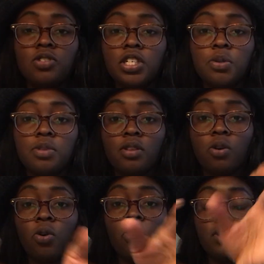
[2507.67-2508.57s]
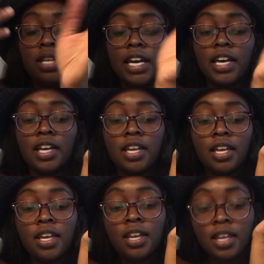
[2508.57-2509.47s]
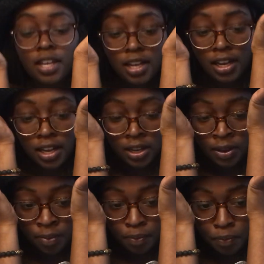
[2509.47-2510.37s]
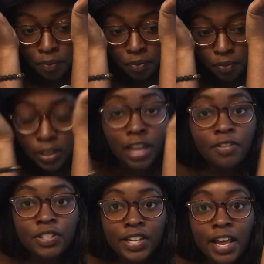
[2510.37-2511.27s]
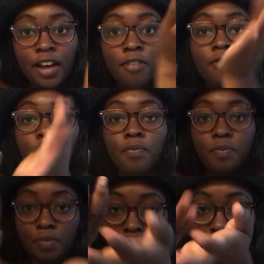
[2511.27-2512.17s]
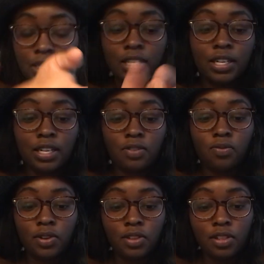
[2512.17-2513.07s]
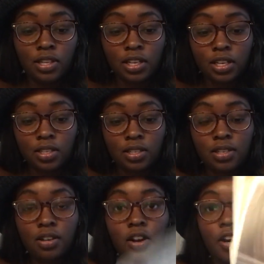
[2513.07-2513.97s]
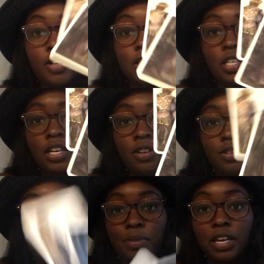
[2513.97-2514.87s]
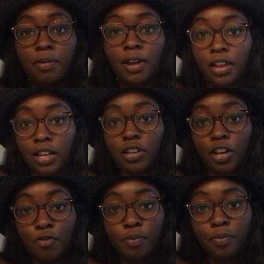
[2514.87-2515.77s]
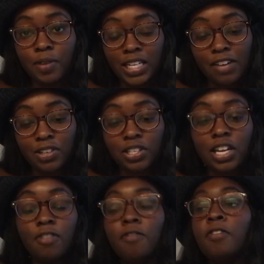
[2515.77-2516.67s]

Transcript: just with the whole, like, love is love, basically, with these cards here. Just speaking about, like, love is love.